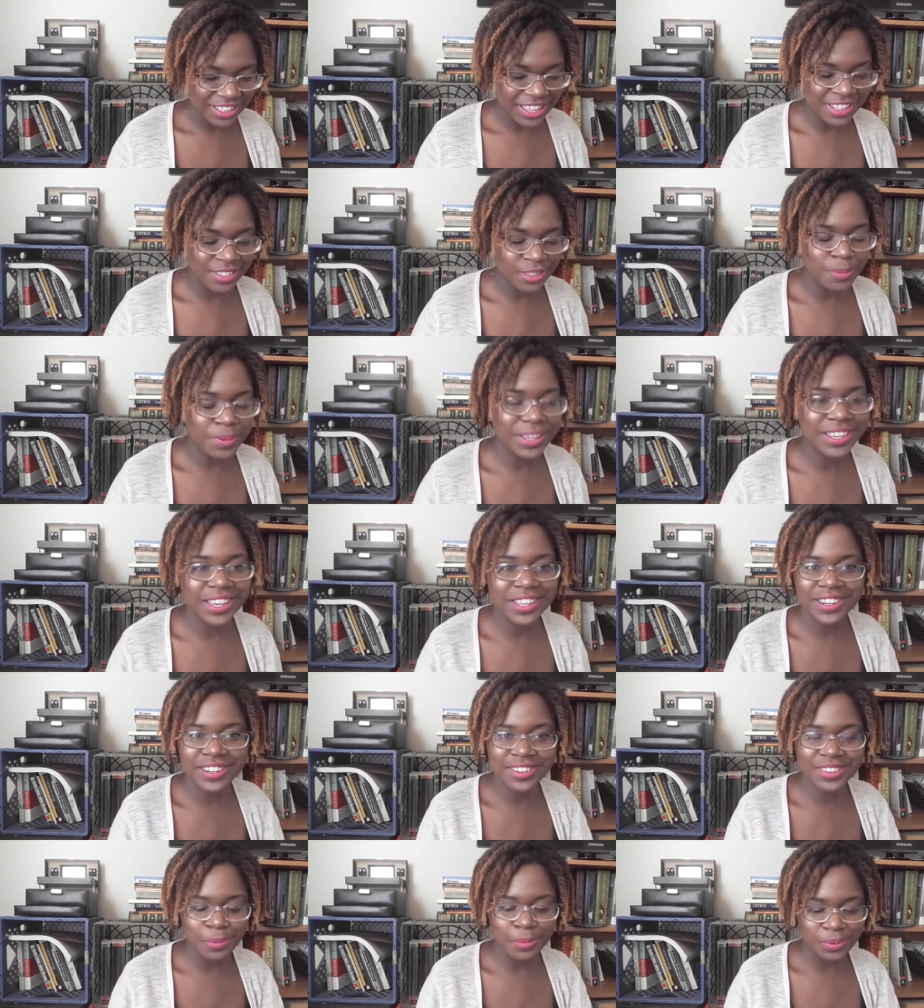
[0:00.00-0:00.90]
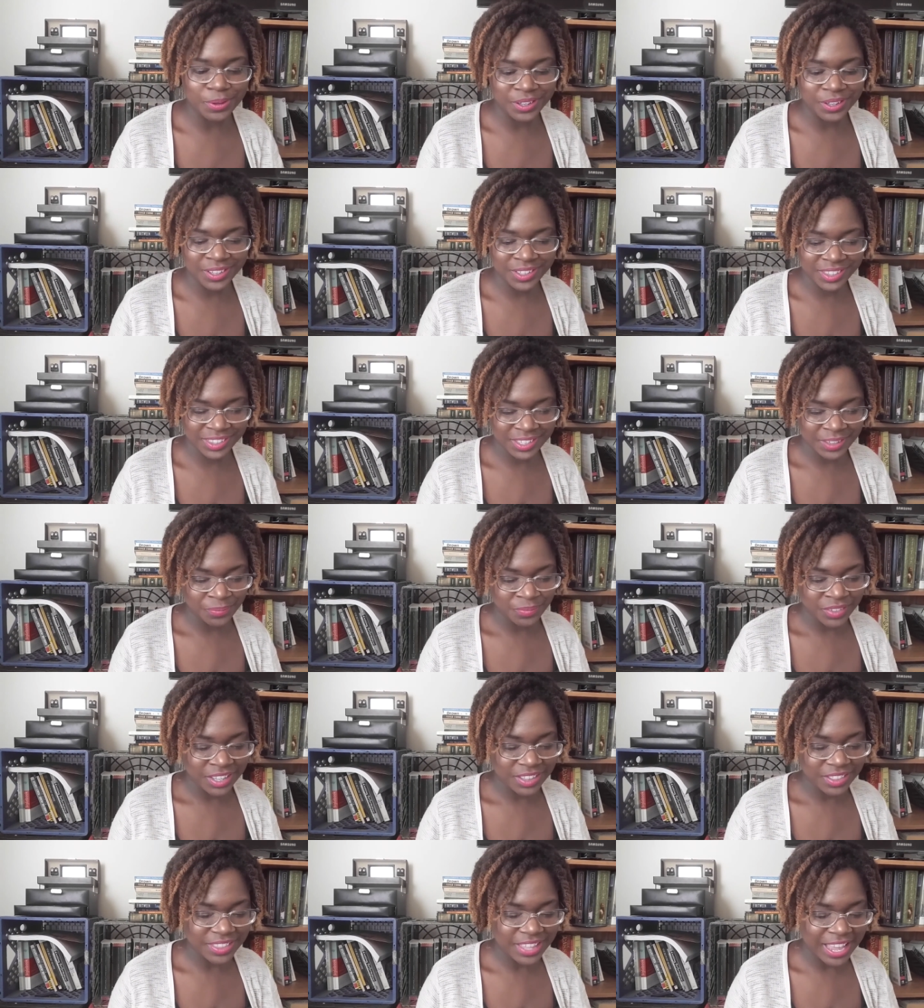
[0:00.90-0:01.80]
in the beginning of the books,
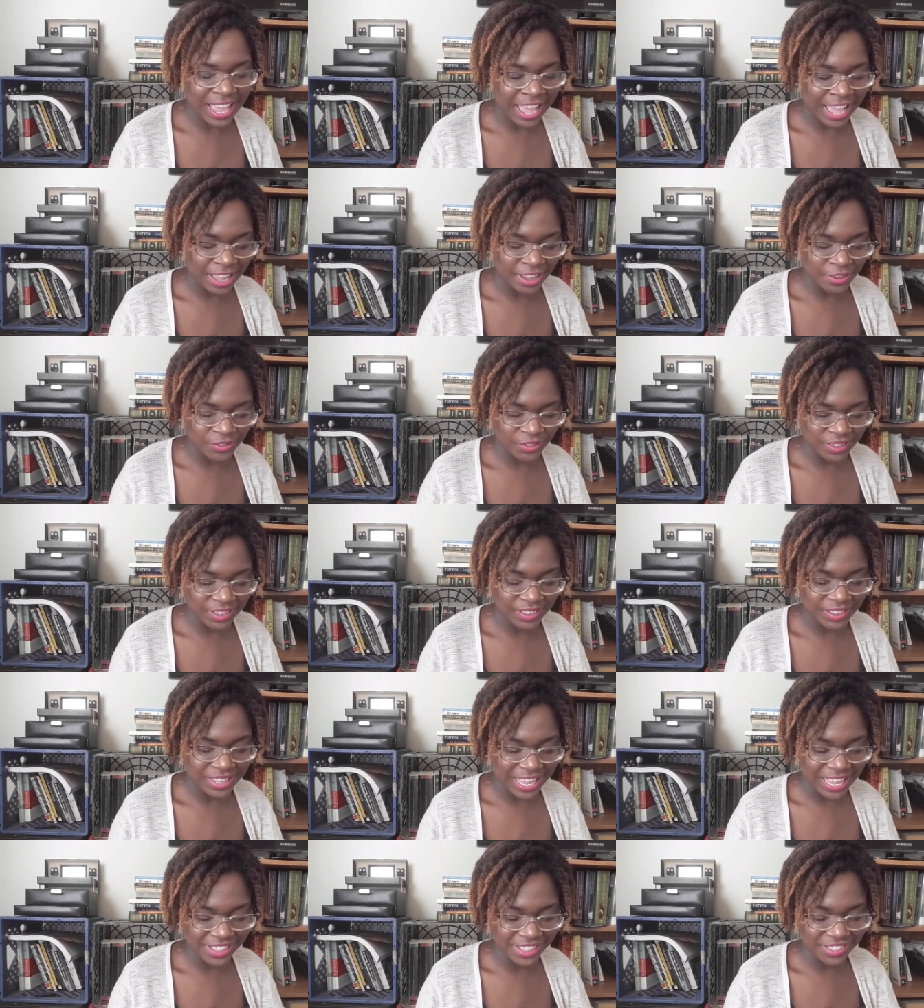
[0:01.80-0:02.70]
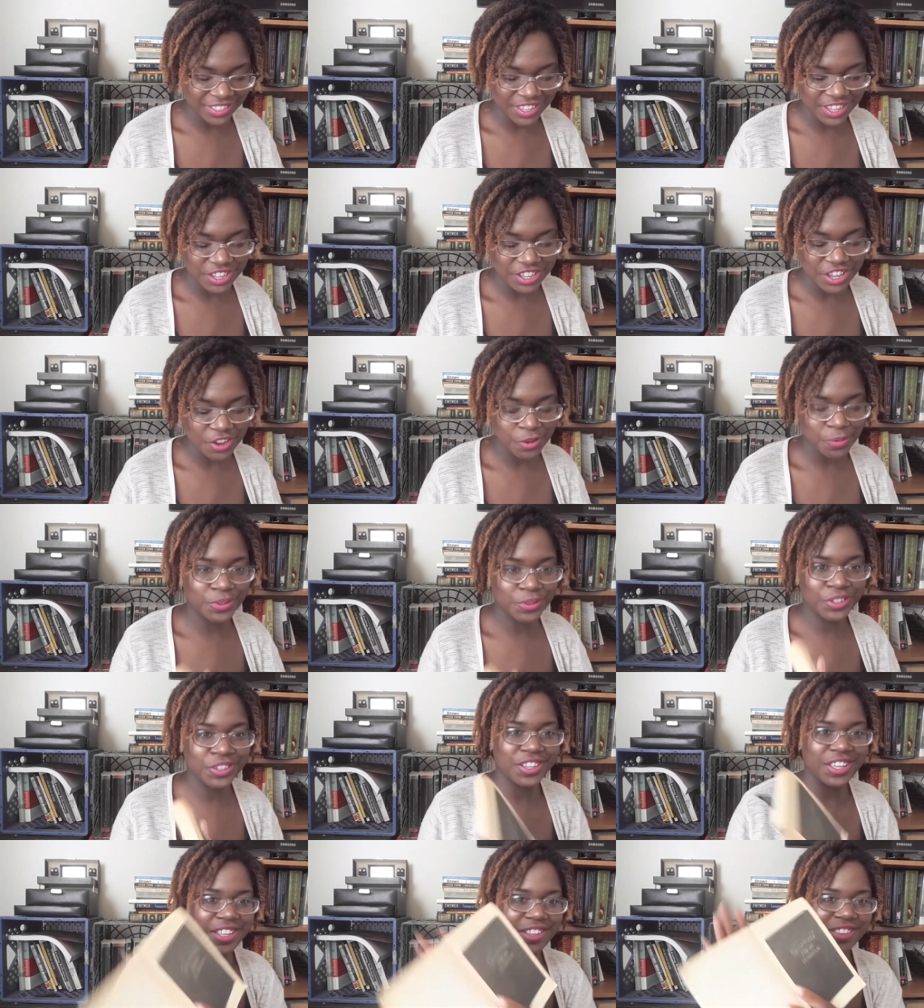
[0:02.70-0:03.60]
they have like the
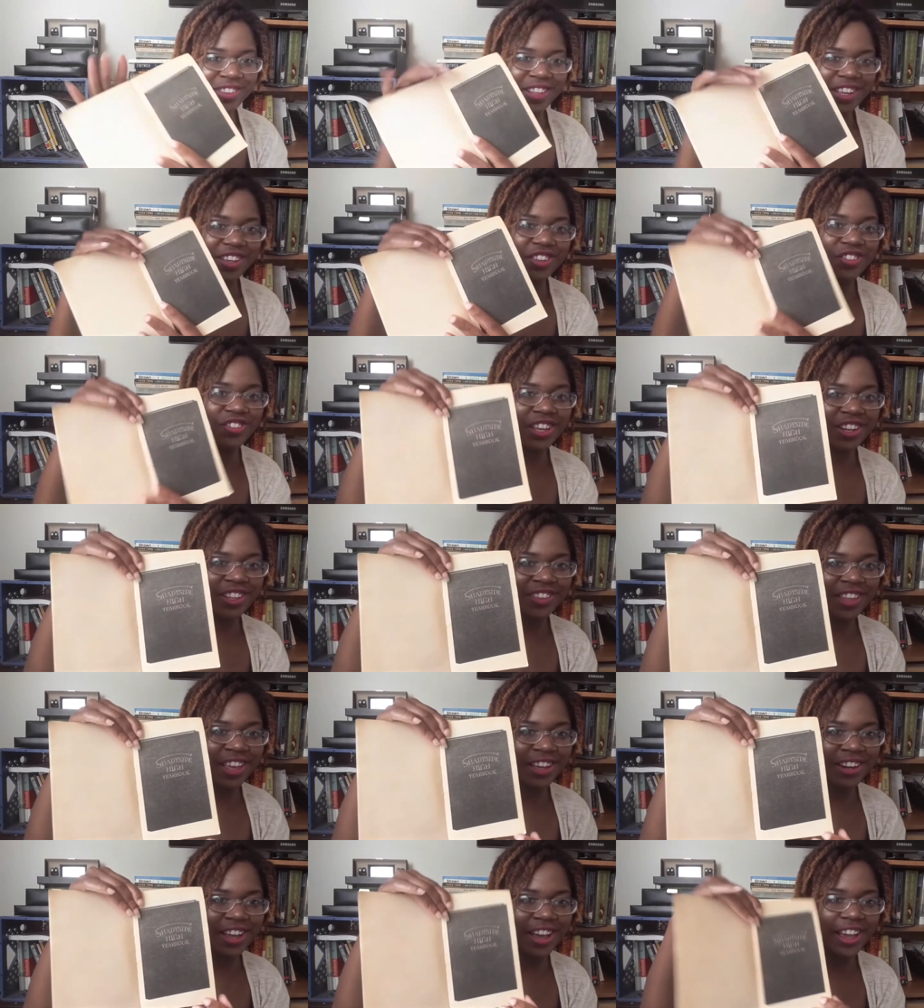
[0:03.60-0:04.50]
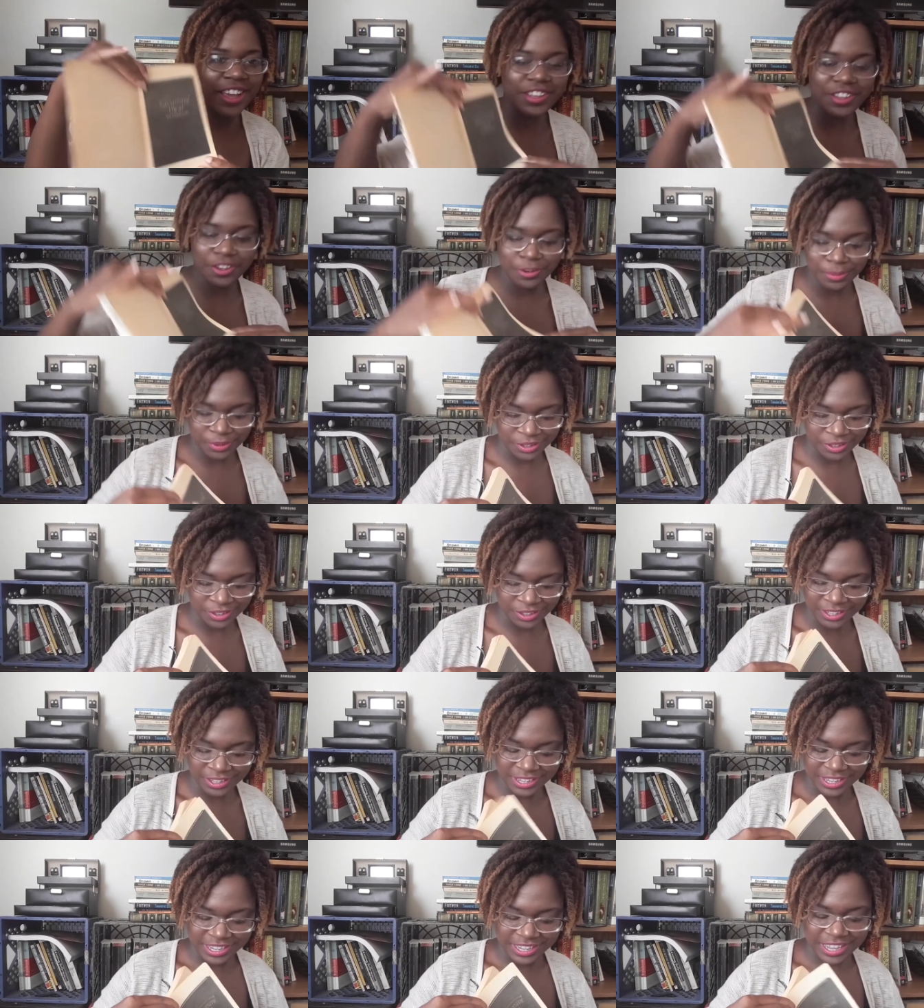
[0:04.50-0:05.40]
yearbook. It's like Shadyside High yearbook
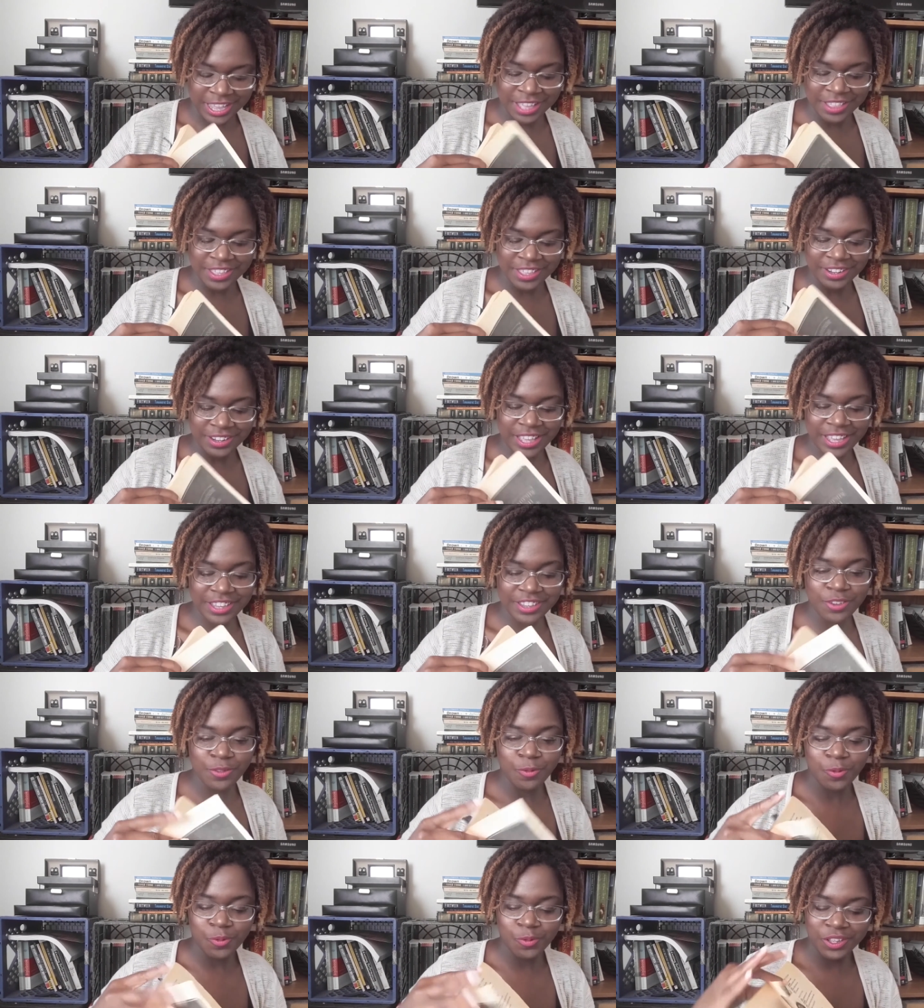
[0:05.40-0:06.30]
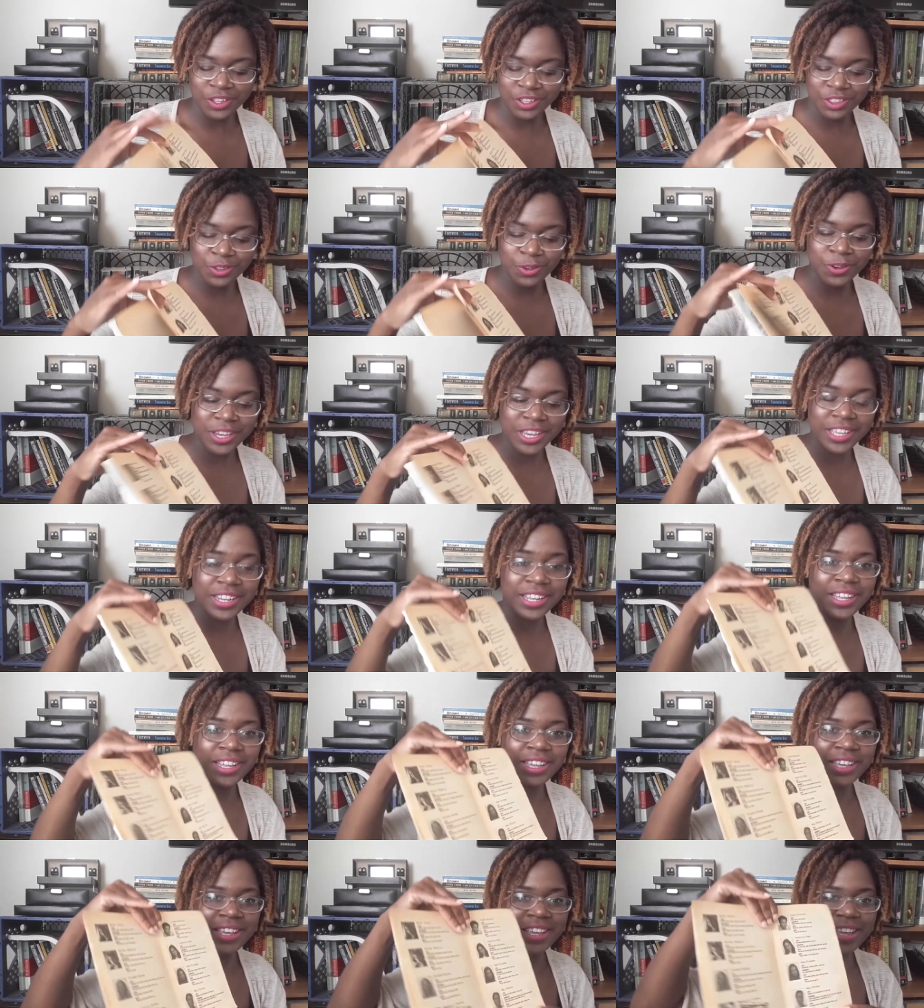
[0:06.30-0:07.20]
and then like you look through it
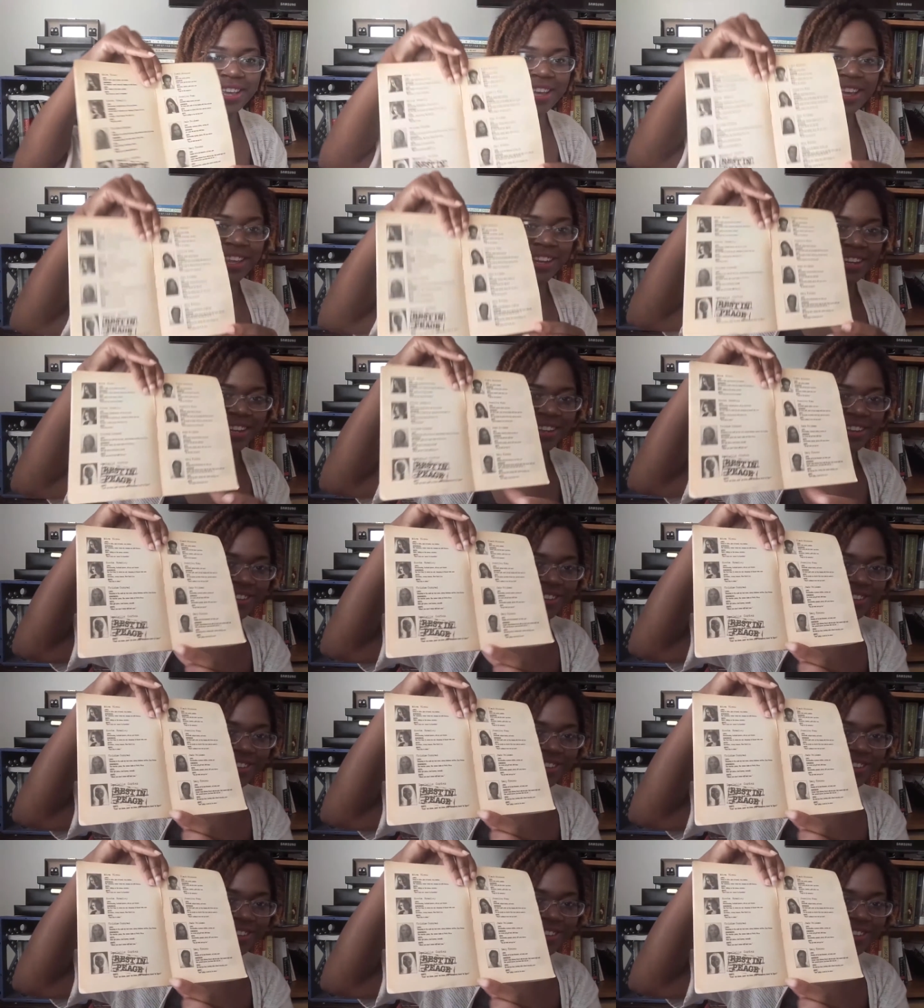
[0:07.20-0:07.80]
and then